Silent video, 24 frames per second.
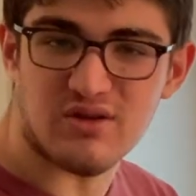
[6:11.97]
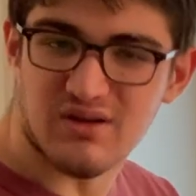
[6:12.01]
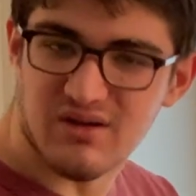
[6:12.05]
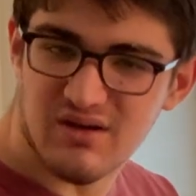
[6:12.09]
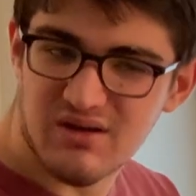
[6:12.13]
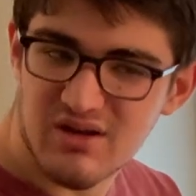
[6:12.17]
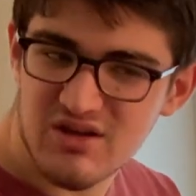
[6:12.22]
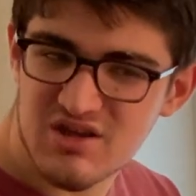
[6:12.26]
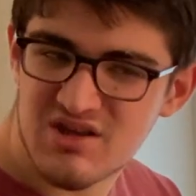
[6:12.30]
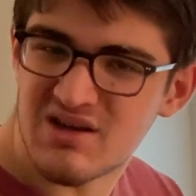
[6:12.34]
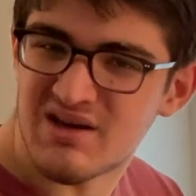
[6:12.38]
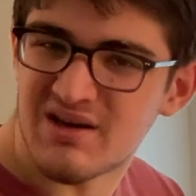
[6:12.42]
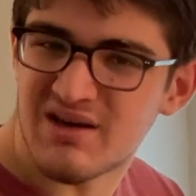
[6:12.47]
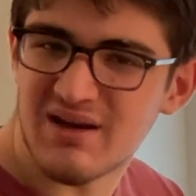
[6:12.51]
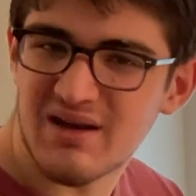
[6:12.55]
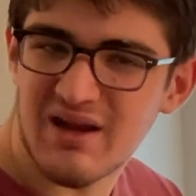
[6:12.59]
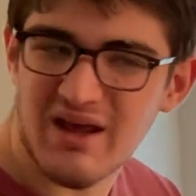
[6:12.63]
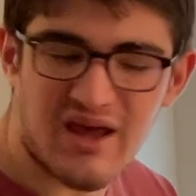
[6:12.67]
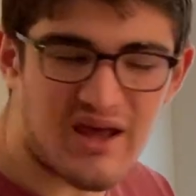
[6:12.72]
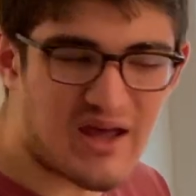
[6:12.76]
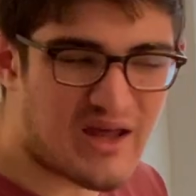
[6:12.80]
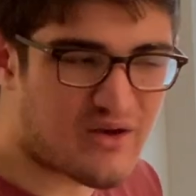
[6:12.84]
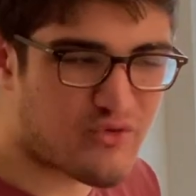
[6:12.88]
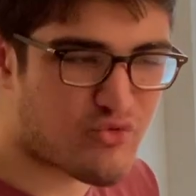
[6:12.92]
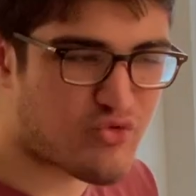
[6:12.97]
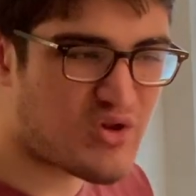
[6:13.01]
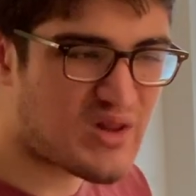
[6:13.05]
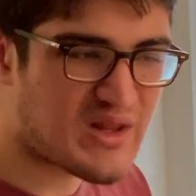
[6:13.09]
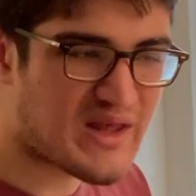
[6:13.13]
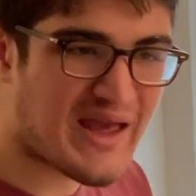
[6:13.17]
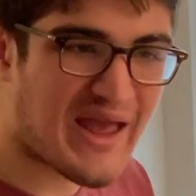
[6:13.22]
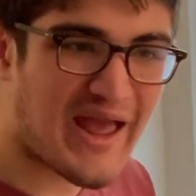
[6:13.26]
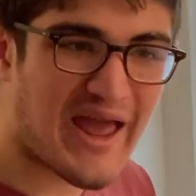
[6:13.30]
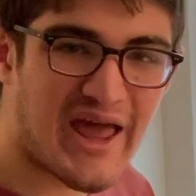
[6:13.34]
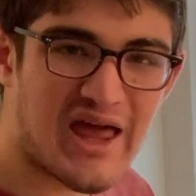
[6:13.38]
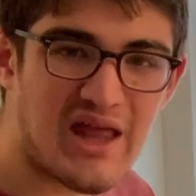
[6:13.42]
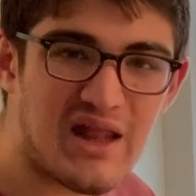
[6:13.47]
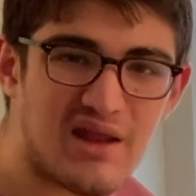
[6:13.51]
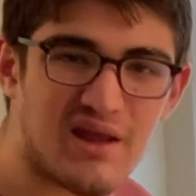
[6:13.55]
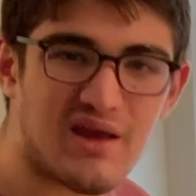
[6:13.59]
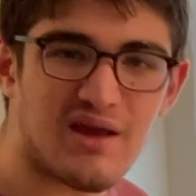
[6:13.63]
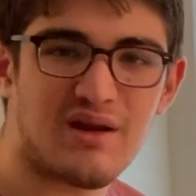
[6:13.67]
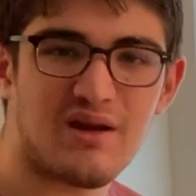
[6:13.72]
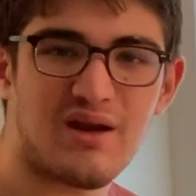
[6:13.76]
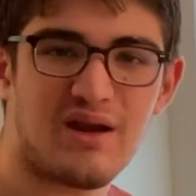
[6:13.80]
dissonant and really alien,